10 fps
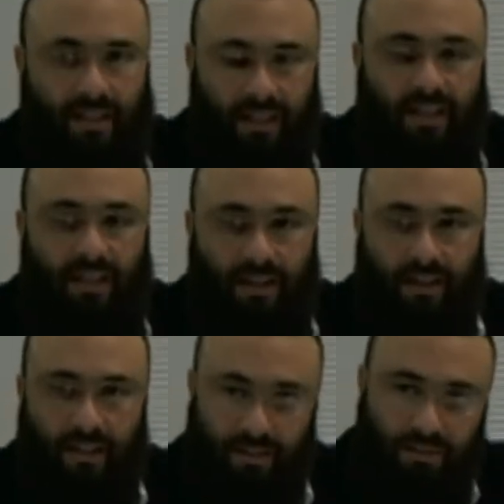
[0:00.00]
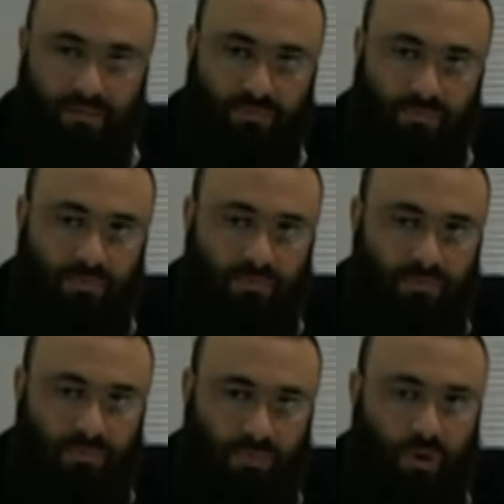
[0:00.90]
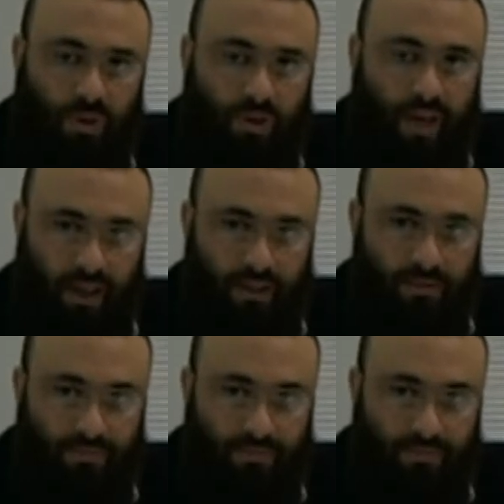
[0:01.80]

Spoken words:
they are doing okay.